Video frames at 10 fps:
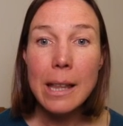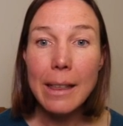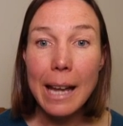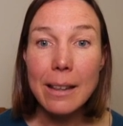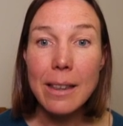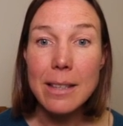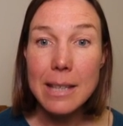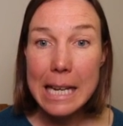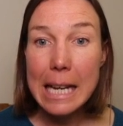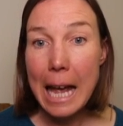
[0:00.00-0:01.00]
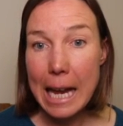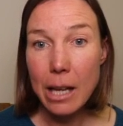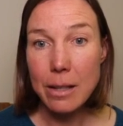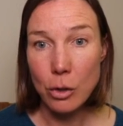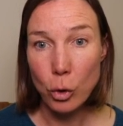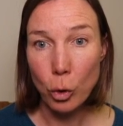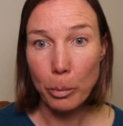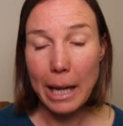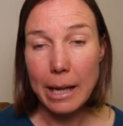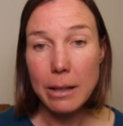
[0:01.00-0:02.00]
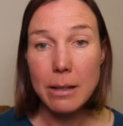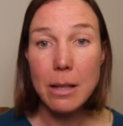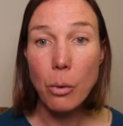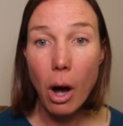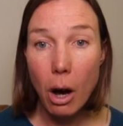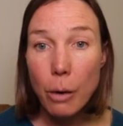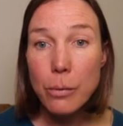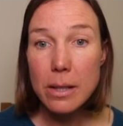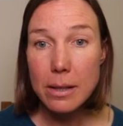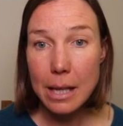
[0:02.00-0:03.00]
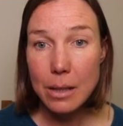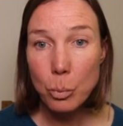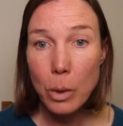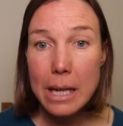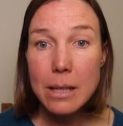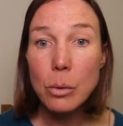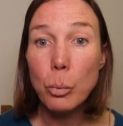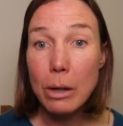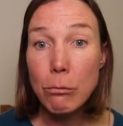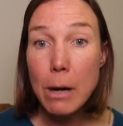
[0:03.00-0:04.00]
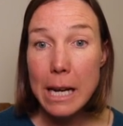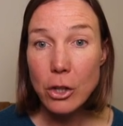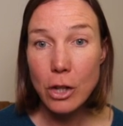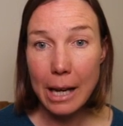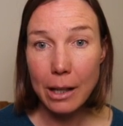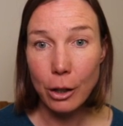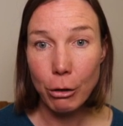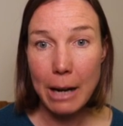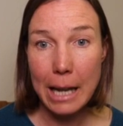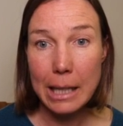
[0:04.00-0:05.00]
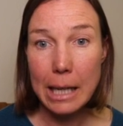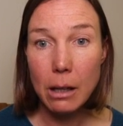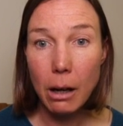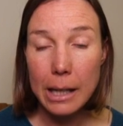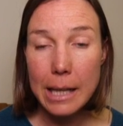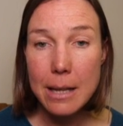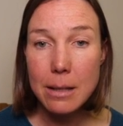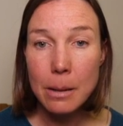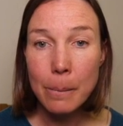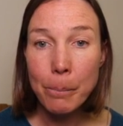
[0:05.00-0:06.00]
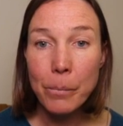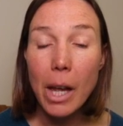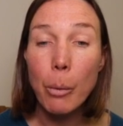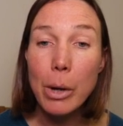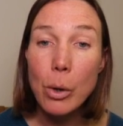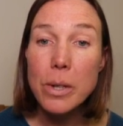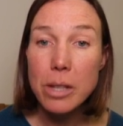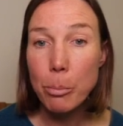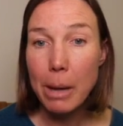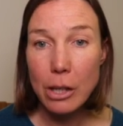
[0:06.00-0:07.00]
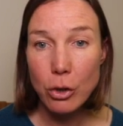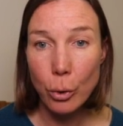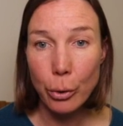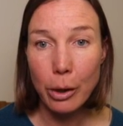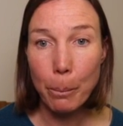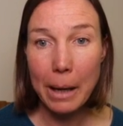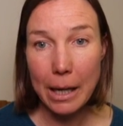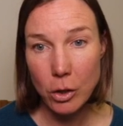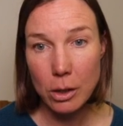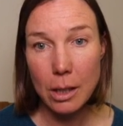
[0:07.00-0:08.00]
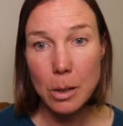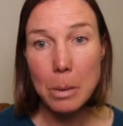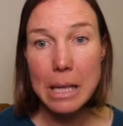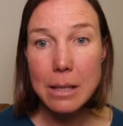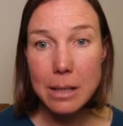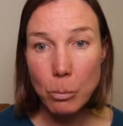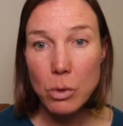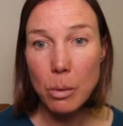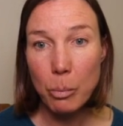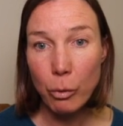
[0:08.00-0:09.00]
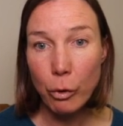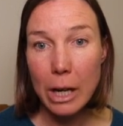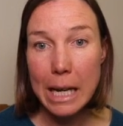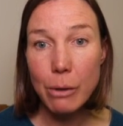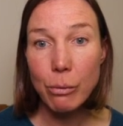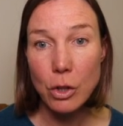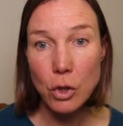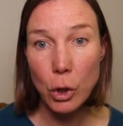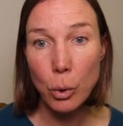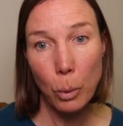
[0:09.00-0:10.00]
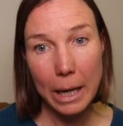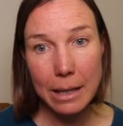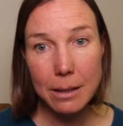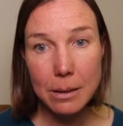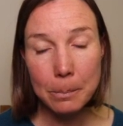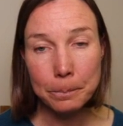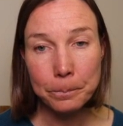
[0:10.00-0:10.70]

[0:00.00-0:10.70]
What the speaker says: that the CK has normalized. So after 6 weeks, we recheck a creatinine kinase, and we also make sure that the patient has been symptom-free for 2 weeks.